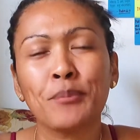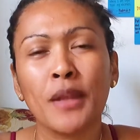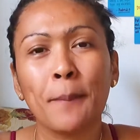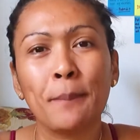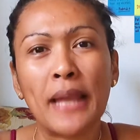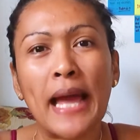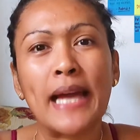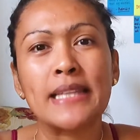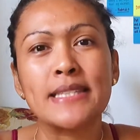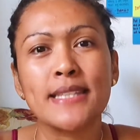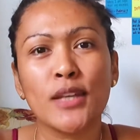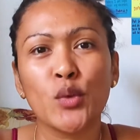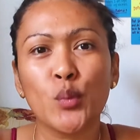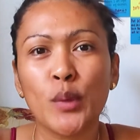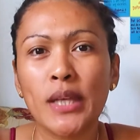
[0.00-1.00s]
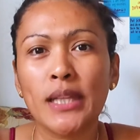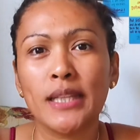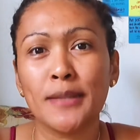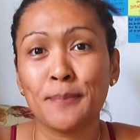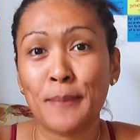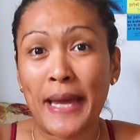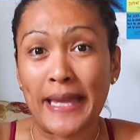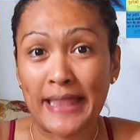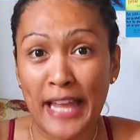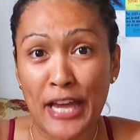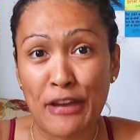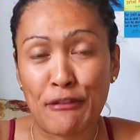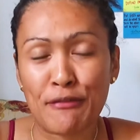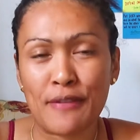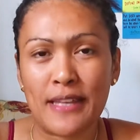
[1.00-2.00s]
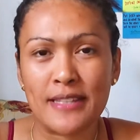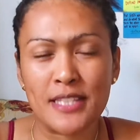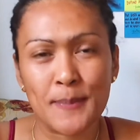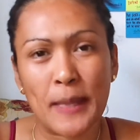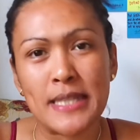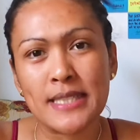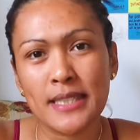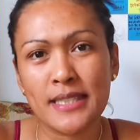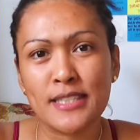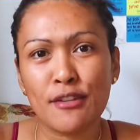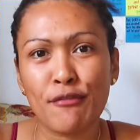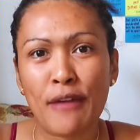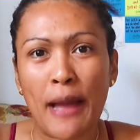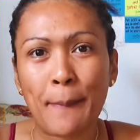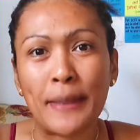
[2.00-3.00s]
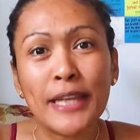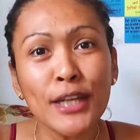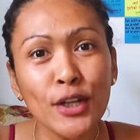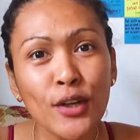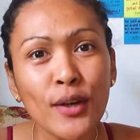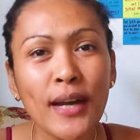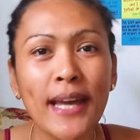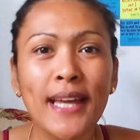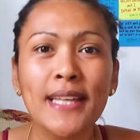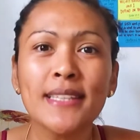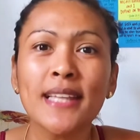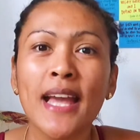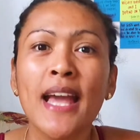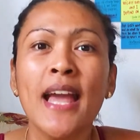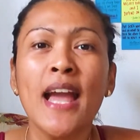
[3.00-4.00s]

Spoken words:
plans and will in my life, and especially sa family ko, and